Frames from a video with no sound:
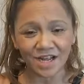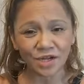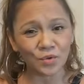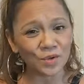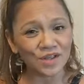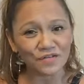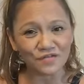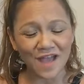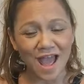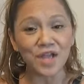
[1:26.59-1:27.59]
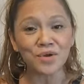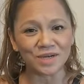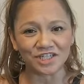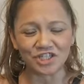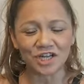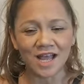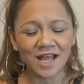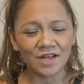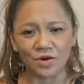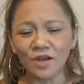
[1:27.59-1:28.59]
grief, anguish,
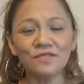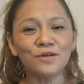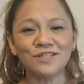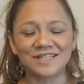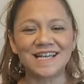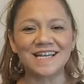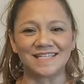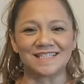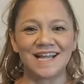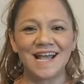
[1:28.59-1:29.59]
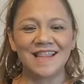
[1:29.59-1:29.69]
and all of those things